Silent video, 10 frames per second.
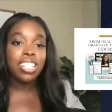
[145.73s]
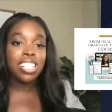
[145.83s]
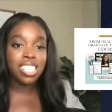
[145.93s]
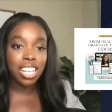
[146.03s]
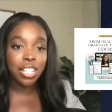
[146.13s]

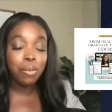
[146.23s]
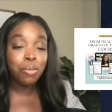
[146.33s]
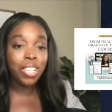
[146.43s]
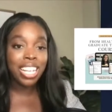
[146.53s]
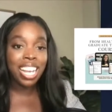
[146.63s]
To sign
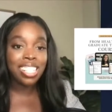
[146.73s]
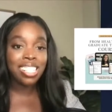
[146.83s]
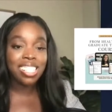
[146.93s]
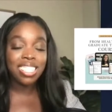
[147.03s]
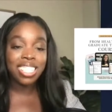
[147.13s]
up, you can
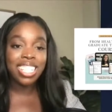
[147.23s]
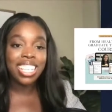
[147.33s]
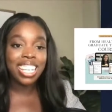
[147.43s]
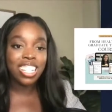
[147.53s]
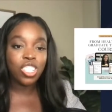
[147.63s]
access the
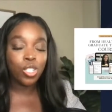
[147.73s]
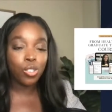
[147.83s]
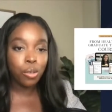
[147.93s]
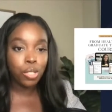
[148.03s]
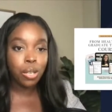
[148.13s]
link in the
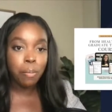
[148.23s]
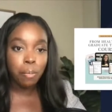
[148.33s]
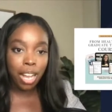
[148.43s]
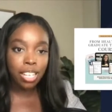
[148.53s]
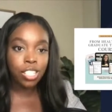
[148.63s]
description
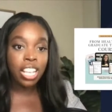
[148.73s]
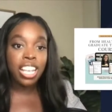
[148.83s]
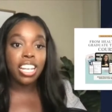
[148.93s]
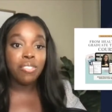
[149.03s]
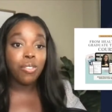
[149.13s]
box.
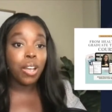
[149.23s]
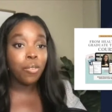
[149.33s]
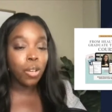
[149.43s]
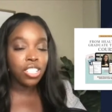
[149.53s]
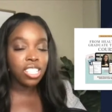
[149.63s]
And if you
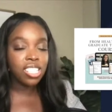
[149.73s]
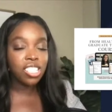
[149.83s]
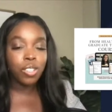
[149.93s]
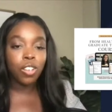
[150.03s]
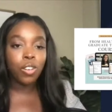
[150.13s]
have questions,
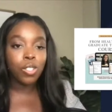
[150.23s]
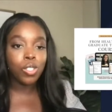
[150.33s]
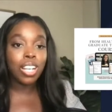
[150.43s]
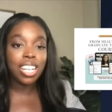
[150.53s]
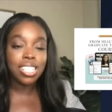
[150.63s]
you can
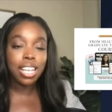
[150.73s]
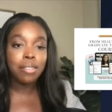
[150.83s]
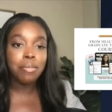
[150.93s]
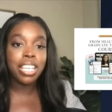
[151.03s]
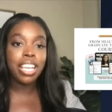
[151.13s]
also
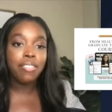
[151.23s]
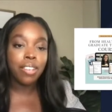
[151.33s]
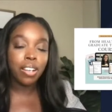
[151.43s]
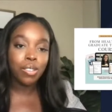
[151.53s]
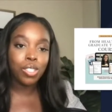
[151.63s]
contact me at
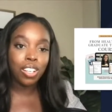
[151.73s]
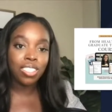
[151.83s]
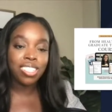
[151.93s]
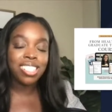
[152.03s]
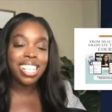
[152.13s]

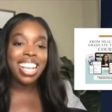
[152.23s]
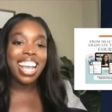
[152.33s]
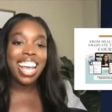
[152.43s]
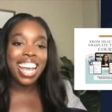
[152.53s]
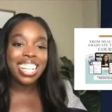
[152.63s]

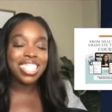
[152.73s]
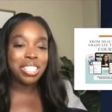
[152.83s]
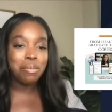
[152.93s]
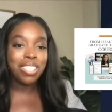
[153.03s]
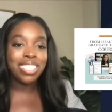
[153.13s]

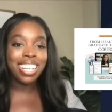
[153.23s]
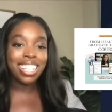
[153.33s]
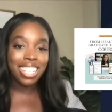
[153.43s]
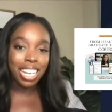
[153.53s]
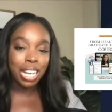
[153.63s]

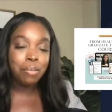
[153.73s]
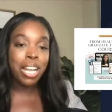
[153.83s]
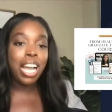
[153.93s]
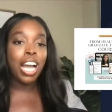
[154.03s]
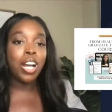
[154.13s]
forhealthscholars@gmail.com.
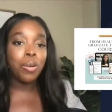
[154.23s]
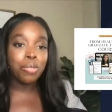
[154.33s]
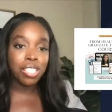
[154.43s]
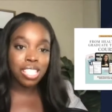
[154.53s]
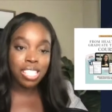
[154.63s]
I
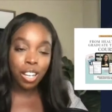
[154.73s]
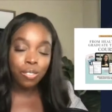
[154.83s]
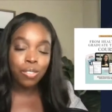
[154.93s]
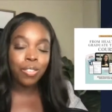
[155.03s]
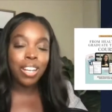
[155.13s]
hope this is
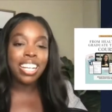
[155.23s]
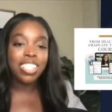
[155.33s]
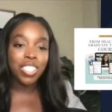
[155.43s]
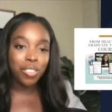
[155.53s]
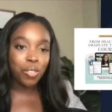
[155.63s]
helpful, and
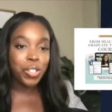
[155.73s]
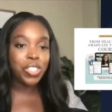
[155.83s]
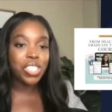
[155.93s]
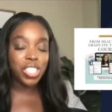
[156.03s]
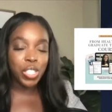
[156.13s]
I look
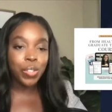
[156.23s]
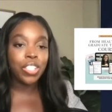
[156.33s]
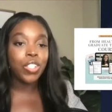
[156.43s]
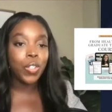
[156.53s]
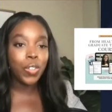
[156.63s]
forward to seeing
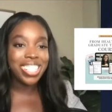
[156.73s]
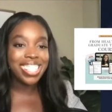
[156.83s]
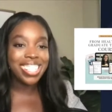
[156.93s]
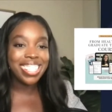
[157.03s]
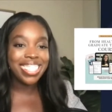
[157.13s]
you in the course.